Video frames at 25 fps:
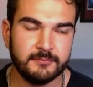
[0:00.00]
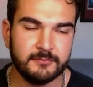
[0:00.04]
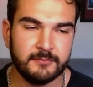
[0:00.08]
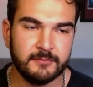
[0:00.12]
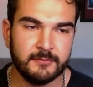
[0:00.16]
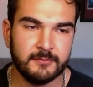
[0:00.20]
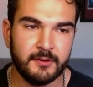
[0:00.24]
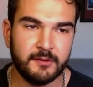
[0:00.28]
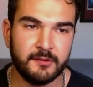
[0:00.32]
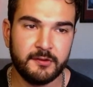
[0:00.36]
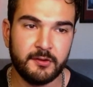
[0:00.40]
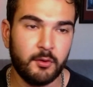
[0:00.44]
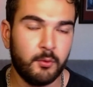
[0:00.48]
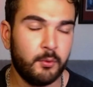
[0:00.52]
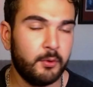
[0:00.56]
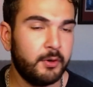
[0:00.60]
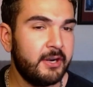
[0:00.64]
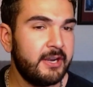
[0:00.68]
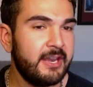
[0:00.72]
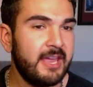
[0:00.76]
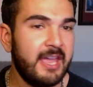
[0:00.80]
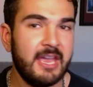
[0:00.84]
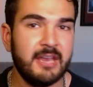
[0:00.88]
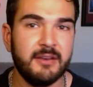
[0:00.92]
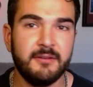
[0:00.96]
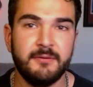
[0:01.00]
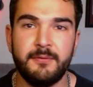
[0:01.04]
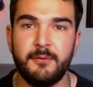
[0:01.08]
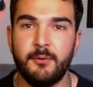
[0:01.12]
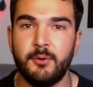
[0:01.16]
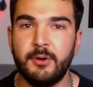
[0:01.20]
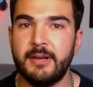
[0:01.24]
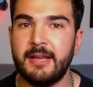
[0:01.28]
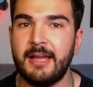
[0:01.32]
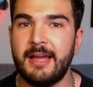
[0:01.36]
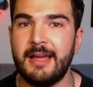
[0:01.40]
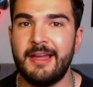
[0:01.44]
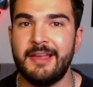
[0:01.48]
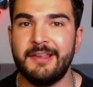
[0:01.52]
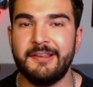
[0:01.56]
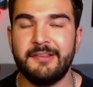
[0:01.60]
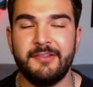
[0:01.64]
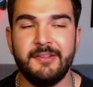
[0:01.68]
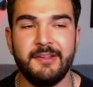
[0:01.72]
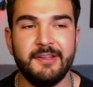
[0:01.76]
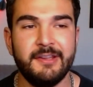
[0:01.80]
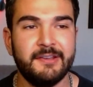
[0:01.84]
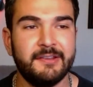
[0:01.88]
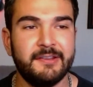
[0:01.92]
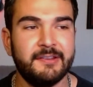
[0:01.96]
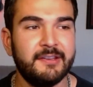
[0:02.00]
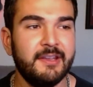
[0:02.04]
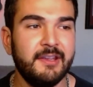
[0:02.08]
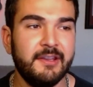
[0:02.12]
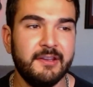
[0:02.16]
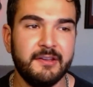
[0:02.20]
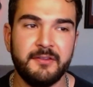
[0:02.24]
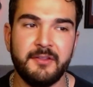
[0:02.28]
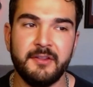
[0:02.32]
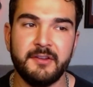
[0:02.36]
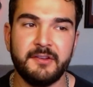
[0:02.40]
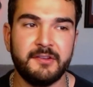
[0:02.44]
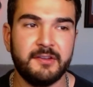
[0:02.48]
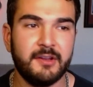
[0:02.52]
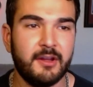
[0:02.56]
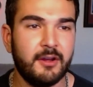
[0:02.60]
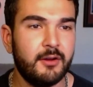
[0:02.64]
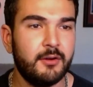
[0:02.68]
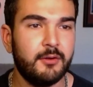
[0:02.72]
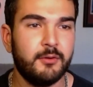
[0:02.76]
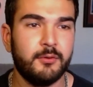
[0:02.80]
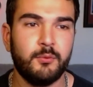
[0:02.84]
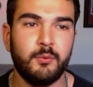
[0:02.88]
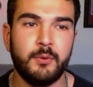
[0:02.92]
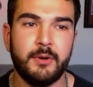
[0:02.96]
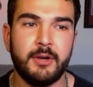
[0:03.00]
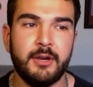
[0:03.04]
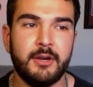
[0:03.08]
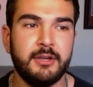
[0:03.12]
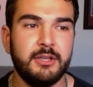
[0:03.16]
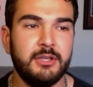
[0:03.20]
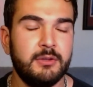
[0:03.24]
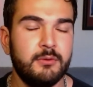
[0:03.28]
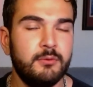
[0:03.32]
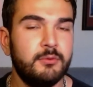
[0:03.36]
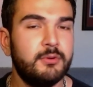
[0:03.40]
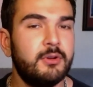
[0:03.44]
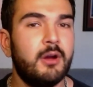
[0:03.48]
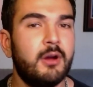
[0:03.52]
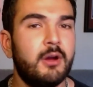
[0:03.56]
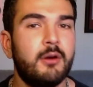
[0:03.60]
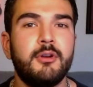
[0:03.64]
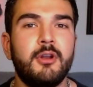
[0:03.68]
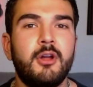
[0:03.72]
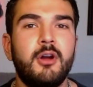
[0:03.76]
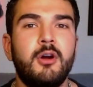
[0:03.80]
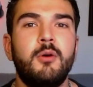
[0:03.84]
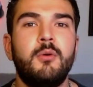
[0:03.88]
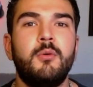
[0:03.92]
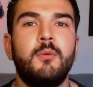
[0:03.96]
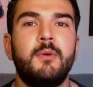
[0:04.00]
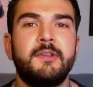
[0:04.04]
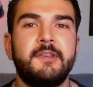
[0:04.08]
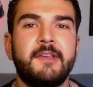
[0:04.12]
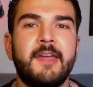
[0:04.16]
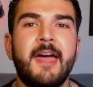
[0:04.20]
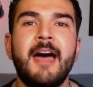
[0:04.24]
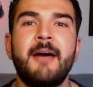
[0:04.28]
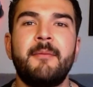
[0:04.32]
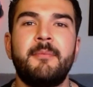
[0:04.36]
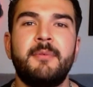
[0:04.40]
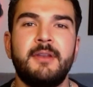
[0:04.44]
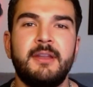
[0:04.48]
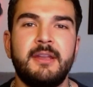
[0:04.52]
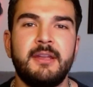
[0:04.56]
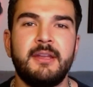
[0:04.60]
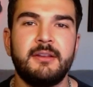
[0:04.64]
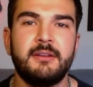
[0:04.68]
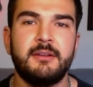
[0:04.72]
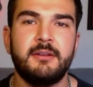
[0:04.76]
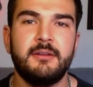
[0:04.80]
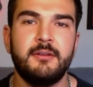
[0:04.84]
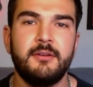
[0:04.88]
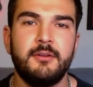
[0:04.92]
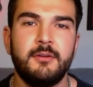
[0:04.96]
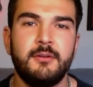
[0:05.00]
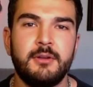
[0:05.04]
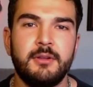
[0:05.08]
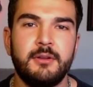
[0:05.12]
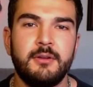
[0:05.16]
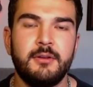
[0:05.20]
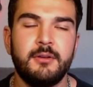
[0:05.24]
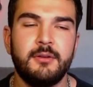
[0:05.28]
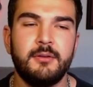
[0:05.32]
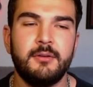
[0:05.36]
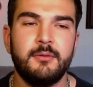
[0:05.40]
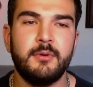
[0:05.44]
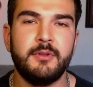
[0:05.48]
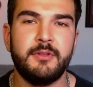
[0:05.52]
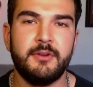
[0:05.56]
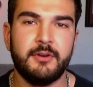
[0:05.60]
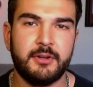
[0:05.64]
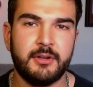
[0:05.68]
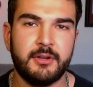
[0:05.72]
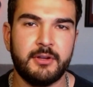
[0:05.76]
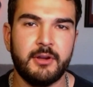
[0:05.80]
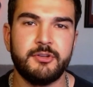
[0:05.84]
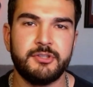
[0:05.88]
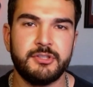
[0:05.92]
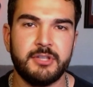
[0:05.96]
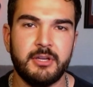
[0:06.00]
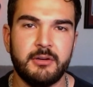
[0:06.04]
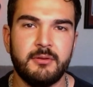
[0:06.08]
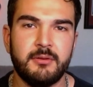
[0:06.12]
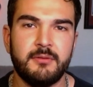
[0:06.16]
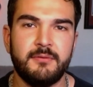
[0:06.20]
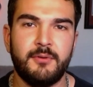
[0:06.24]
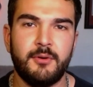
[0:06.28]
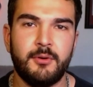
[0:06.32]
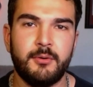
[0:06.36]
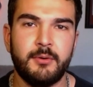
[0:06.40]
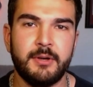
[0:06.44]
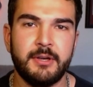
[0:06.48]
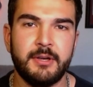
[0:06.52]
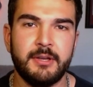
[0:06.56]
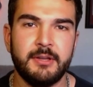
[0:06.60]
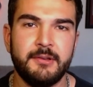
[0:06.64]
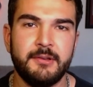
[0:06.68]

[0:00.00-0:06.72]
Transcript: So we're at 8-4, guys. This is the zone where you don't know what's happening with your coach going forward.